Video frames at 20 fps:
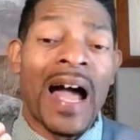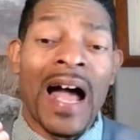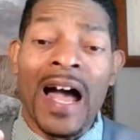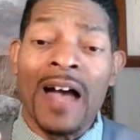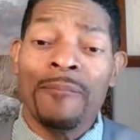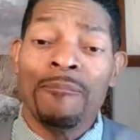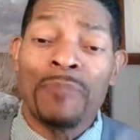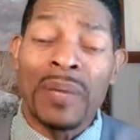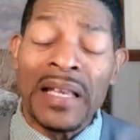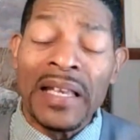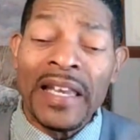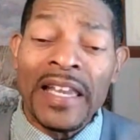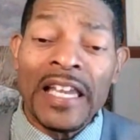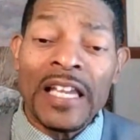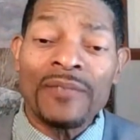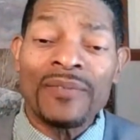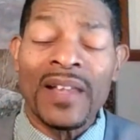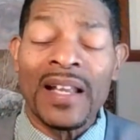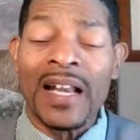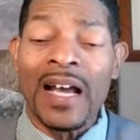I, I
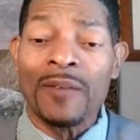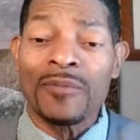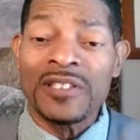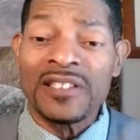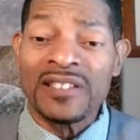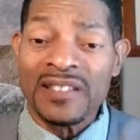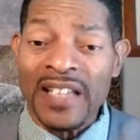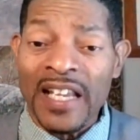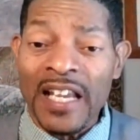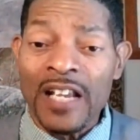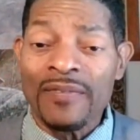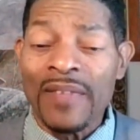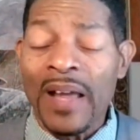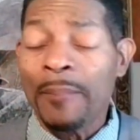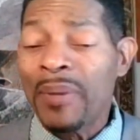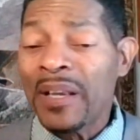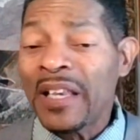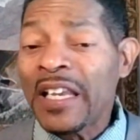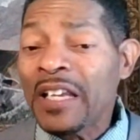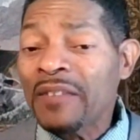believe that I was saved. I
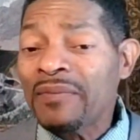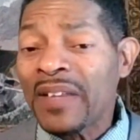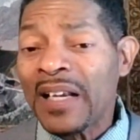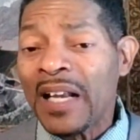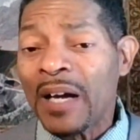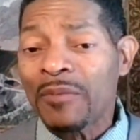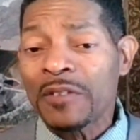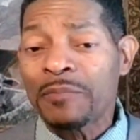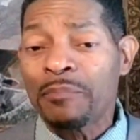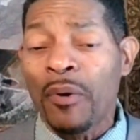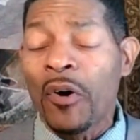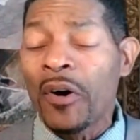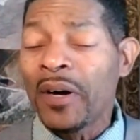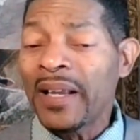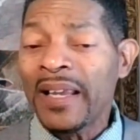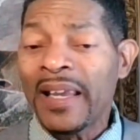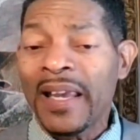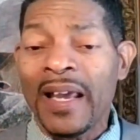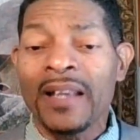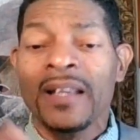believe that I was born
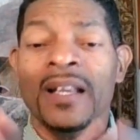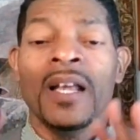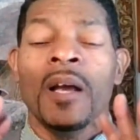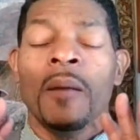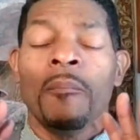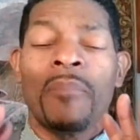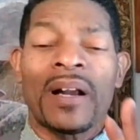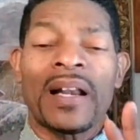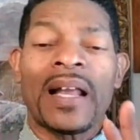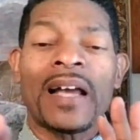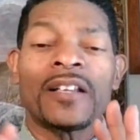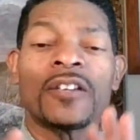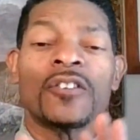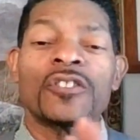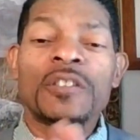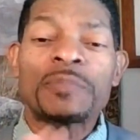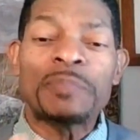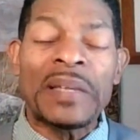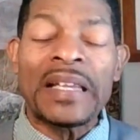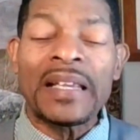again, but I don't
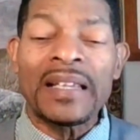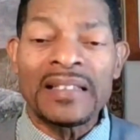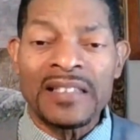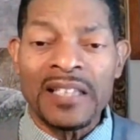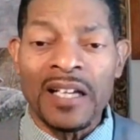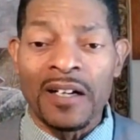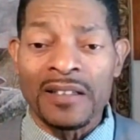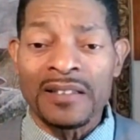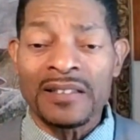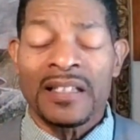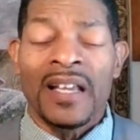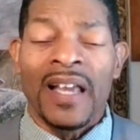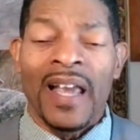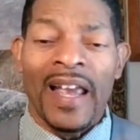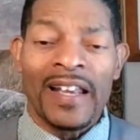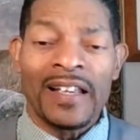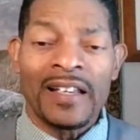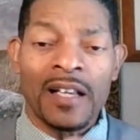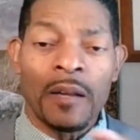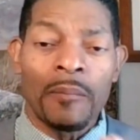speak in tongues."
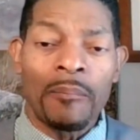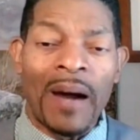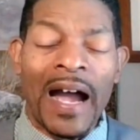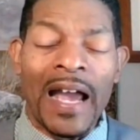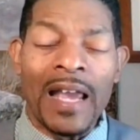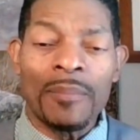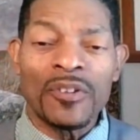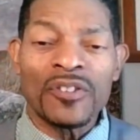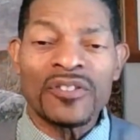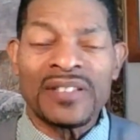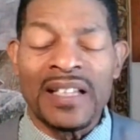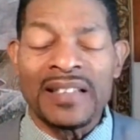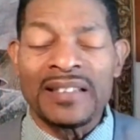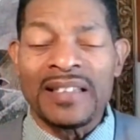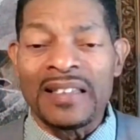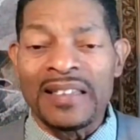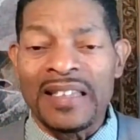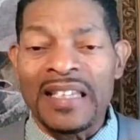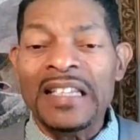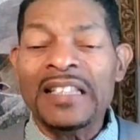And the Bible said
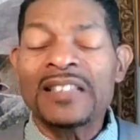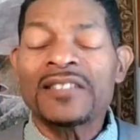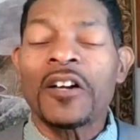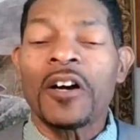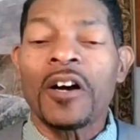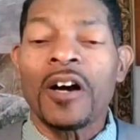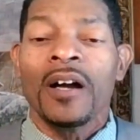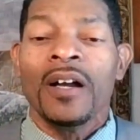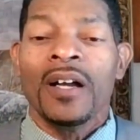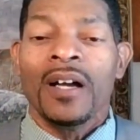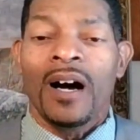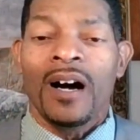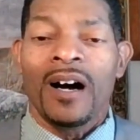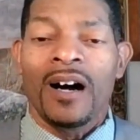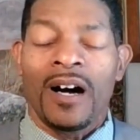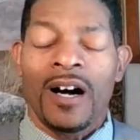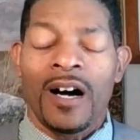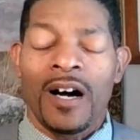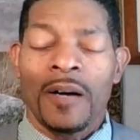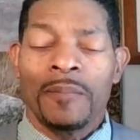that these are, uh,
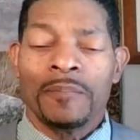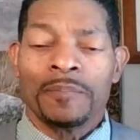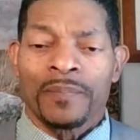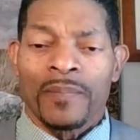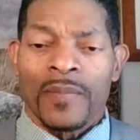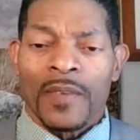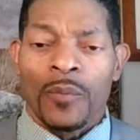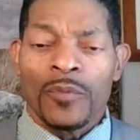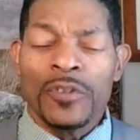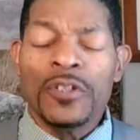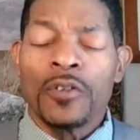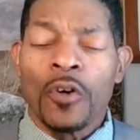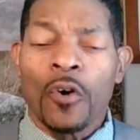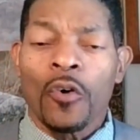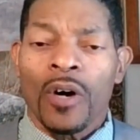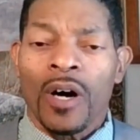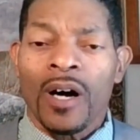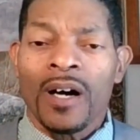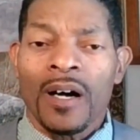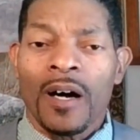um, you
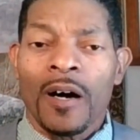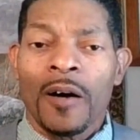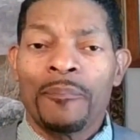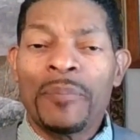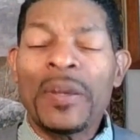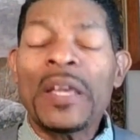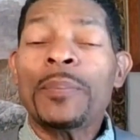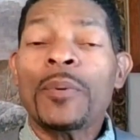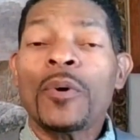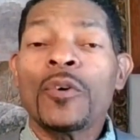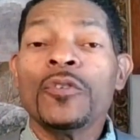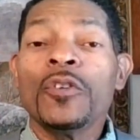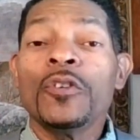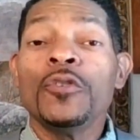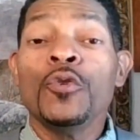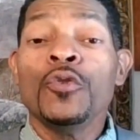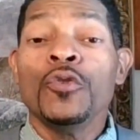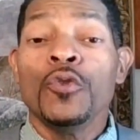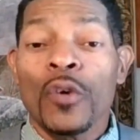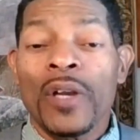know, uh, uh, people
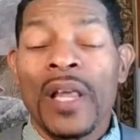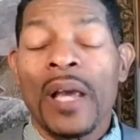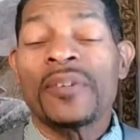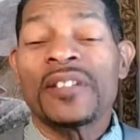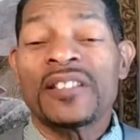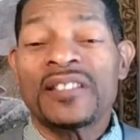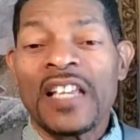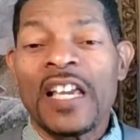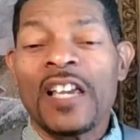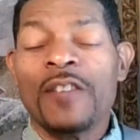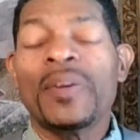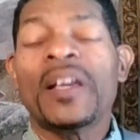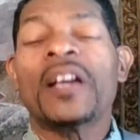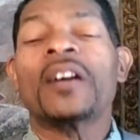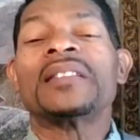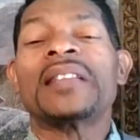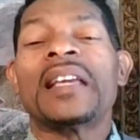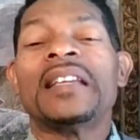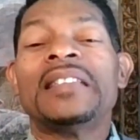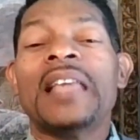you knew they were saved
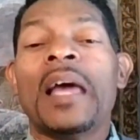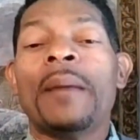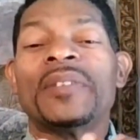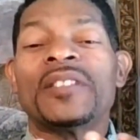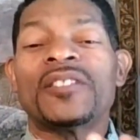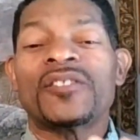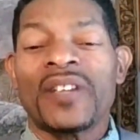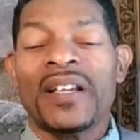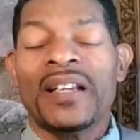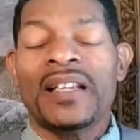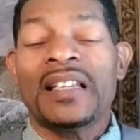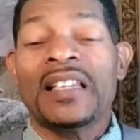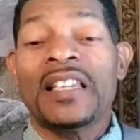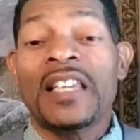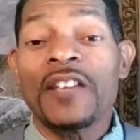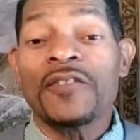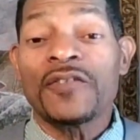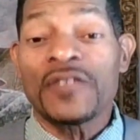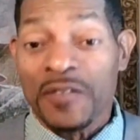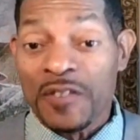because they demonstrated
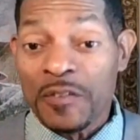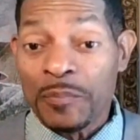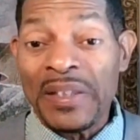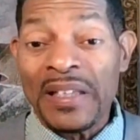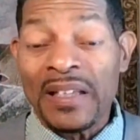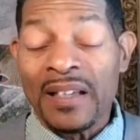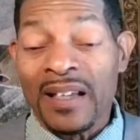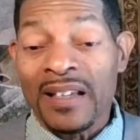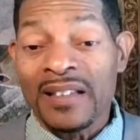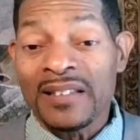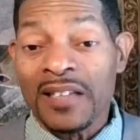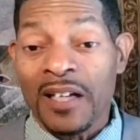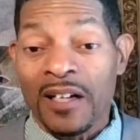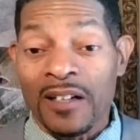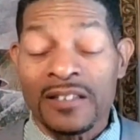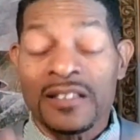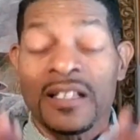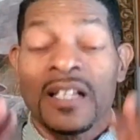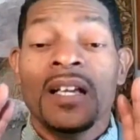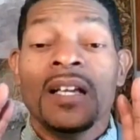gifts of speaking in
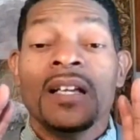tongues.